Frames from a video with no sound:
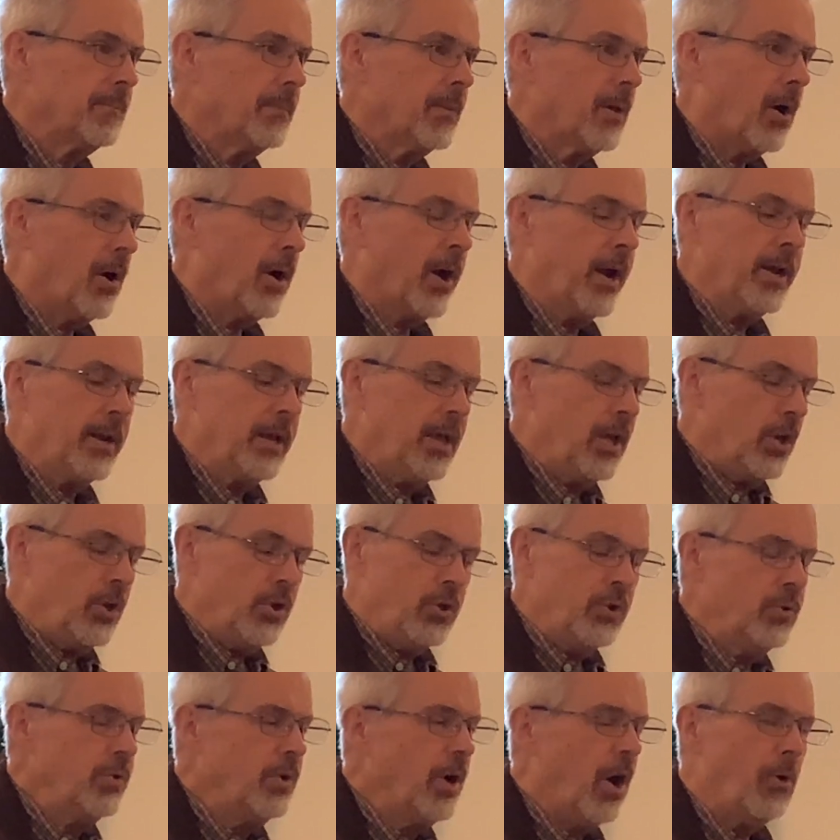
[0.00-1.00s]
All right?
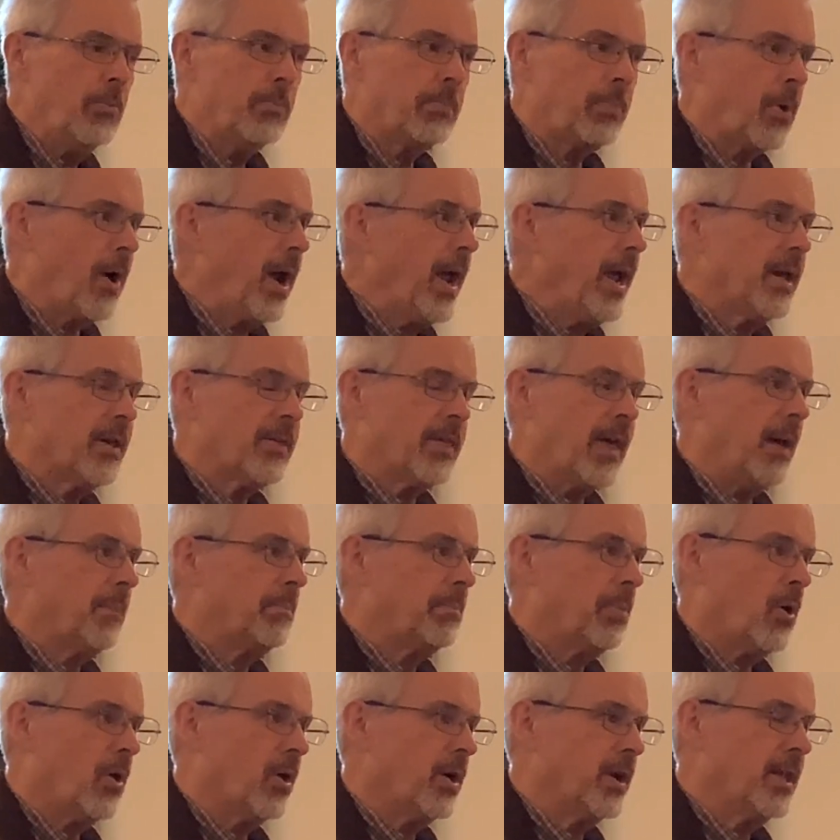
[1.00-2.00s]
You don't break
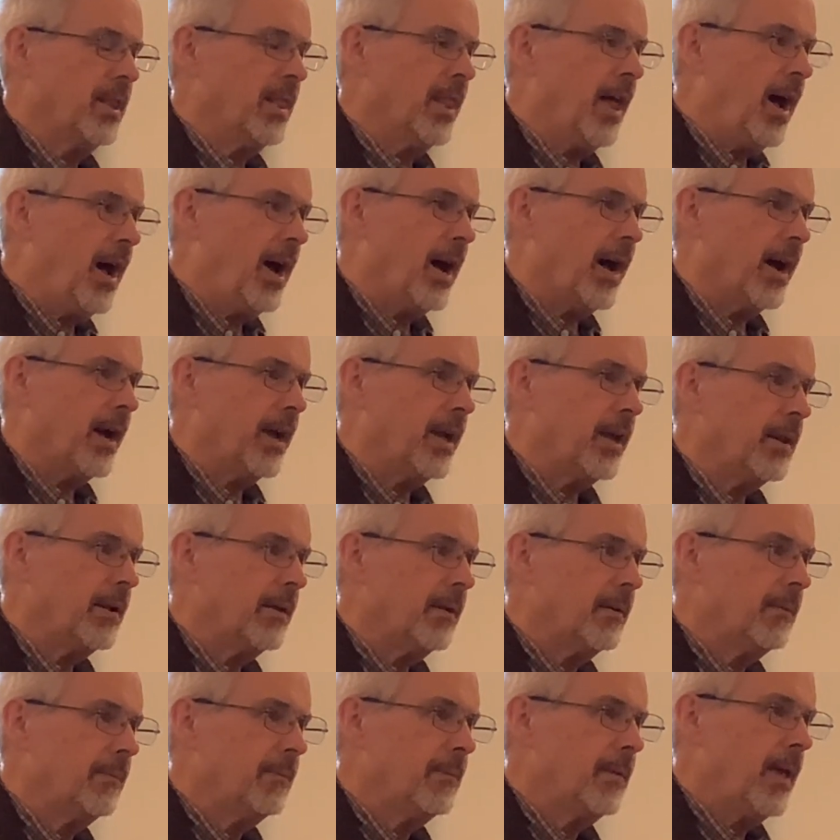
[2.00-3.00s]
that party line.
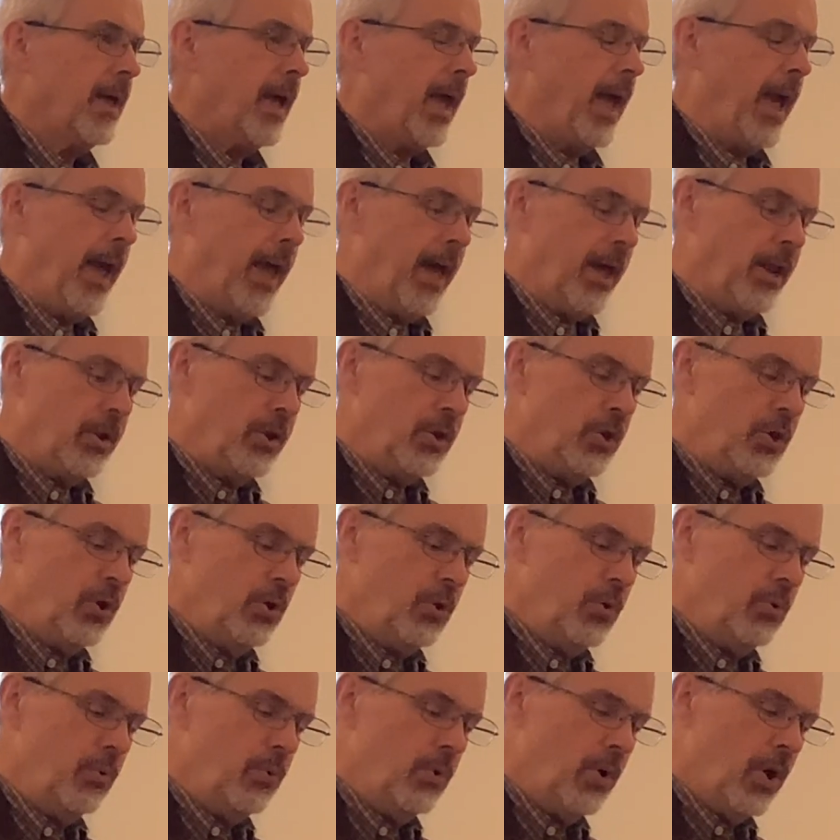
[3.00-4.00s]
And
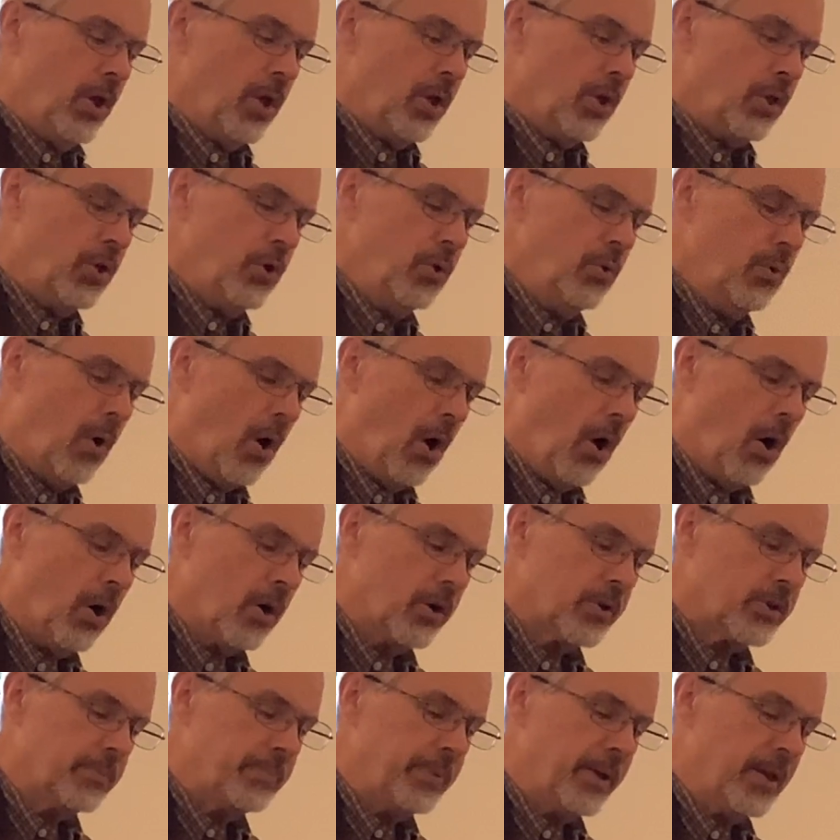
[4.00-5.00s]
you you
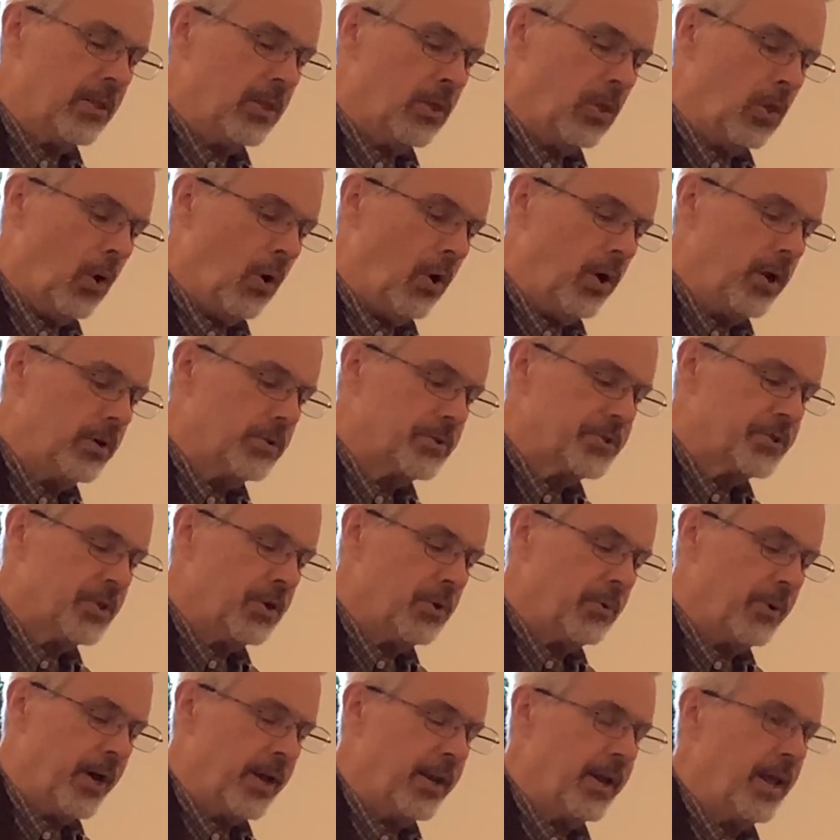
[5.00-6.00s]
are to be loyal
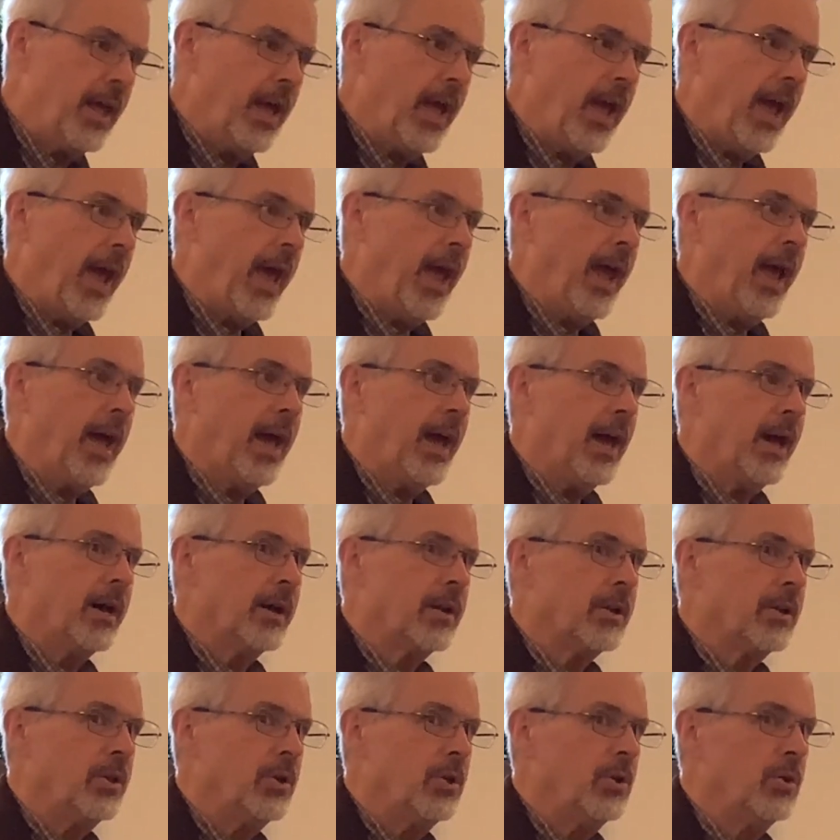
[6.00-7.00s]
to it
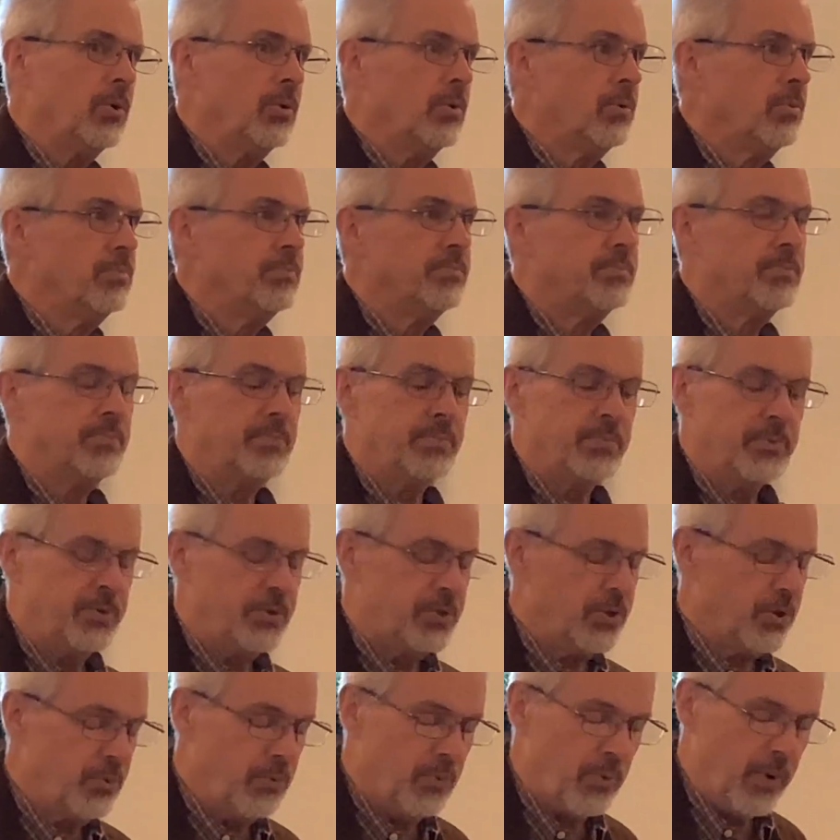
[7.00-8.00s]
and you
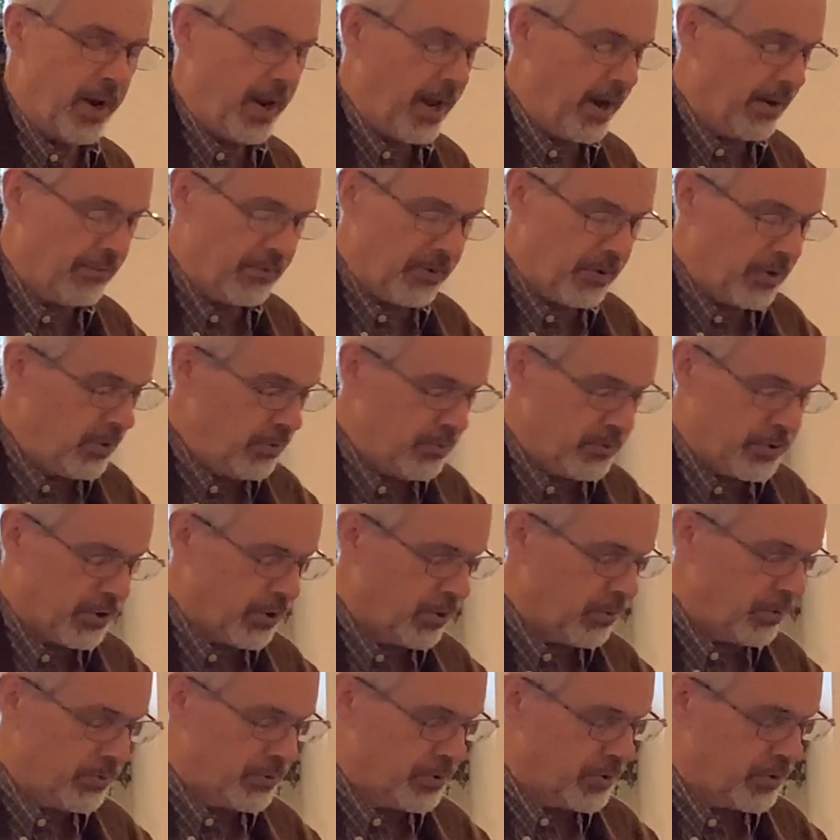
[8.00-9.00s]
do whatever you
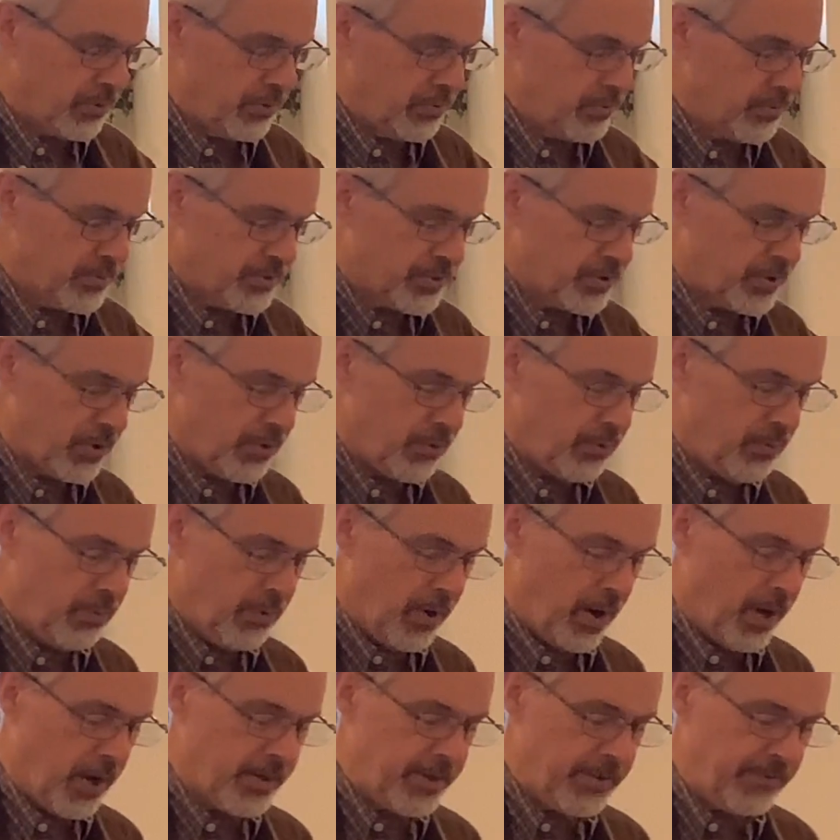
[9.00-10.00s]
do to, to
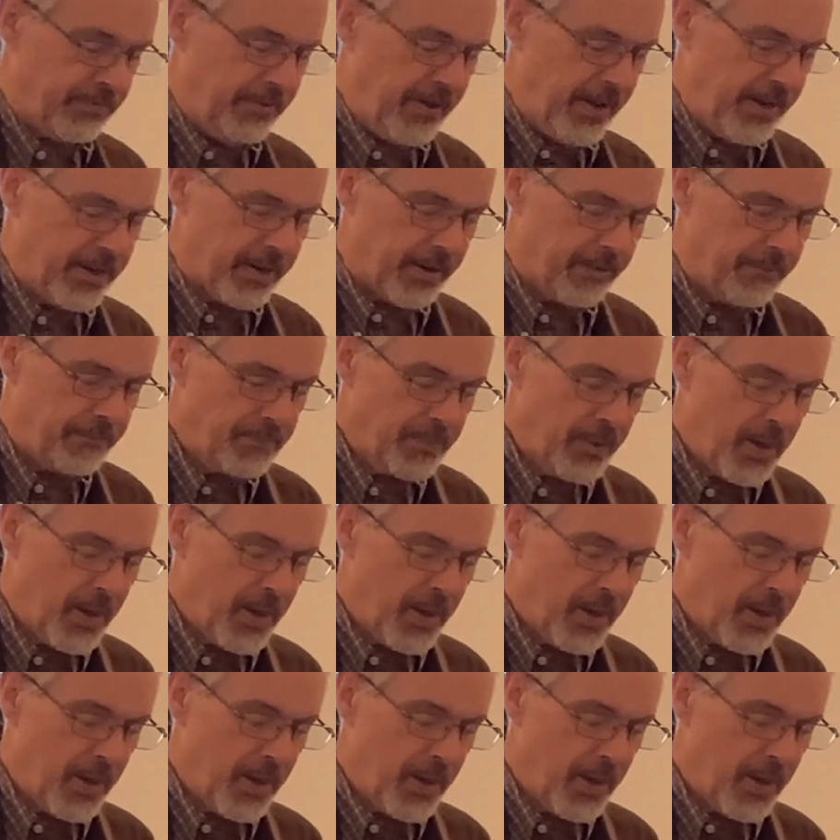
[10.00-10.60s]
uh, defend it.